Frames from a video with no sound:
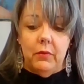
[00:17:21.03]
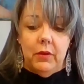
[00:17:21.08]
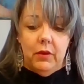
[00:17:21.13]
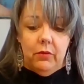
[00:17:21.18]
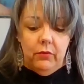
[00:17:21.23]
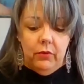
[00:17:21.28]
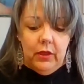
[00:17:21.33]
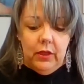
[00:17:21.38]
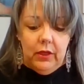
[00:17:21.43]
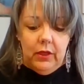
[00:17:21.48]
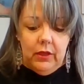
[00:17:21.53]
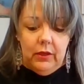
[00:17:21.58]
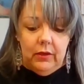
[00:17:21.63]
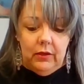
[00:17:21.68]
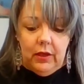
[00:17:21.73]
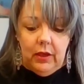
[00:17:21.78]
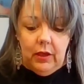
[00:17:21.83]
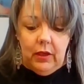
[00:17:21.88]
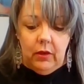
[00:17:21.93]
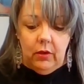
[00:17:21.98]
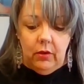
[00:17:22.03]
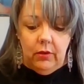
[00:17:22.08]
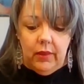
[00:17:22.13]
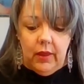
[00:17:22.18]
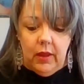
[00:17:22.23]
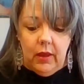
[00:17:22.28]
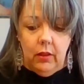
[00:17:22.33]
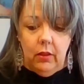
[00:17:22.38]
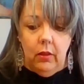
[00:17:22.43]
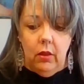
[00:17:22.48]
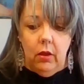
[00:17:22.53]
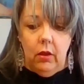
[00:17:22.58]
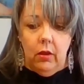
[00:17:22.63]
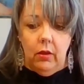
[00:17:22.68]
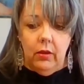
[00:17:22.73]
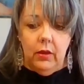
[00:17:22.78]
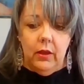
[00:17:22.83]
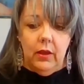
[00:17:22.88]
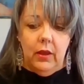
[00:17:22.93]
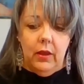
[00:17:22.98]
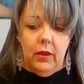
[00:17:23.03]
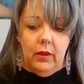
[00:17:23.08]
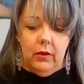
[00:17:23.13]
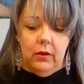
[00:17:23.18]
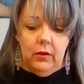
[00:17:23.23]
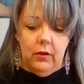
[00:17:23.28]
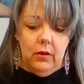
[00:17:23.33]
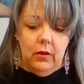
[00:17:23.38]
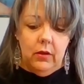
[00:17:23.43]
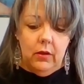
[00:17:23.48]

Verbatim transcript: I mean, it really didn't take all that long, and